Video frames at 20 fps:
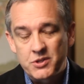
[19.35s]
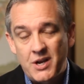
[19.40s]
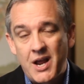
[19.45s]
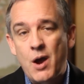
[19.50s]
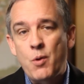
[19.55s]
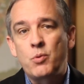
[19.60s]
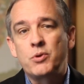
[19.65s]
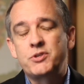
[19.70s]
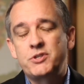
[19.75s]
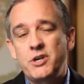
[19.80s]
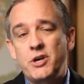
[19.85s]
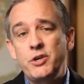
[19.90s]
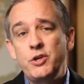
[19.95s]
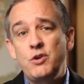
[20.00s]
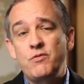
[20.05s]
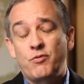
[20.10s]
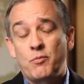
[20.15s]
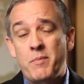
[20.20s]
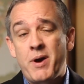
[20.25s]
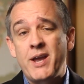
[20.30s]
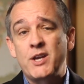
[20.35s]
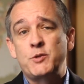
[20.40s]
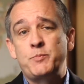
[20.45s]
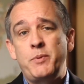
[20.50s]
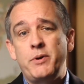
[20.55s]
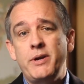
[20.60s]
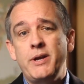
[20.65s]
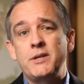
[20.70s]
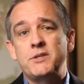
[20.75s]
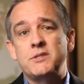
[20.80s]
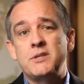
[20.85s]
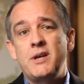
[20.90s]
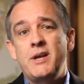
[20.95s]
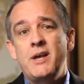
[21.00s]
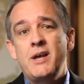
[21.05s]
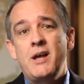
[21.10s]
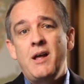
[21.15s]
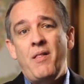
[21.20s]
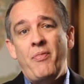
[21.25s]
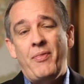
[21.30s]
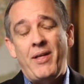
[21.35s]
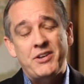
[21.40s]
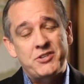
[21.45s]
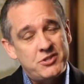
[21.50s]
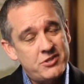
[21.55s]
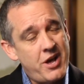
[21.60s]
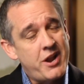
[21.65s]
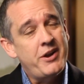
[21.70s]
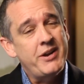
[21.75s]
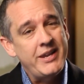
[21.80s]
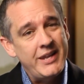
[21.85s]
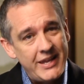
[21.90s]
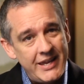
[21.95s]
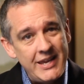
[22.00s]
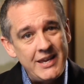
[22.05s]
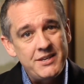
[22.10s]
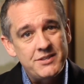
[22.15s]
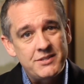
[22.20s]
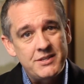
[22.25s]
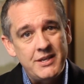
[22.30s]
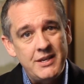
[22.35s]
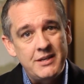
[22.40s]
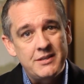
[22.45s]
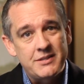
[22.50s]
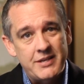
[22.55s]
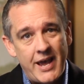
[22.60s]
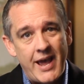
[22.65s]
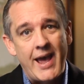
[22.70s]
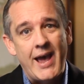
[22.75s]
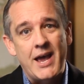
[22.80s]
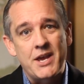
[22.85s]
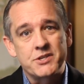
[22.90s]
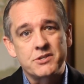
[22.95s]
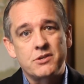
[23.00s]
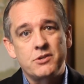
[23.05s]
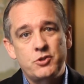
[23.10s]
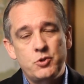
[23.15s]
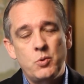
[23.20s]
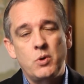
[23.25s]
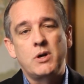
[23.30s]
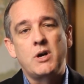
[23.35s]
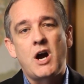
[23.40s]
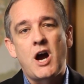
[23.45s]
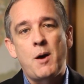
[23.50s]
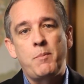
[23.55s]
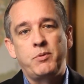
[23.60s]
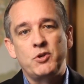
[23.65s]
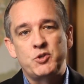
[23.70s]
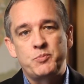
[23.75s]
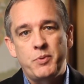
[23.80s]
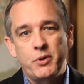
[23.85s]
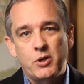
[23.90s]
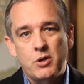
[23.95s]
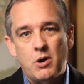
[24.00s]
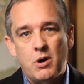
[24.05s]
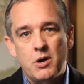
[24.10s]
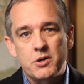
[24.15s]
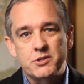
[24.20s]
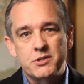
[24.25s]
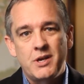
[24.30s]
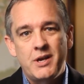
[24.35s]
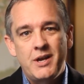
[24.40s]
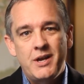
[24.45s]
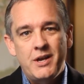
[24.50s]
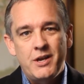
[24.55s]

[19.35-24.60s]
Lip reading: And I will tell you from my experience, that's not an easy task to accomplish because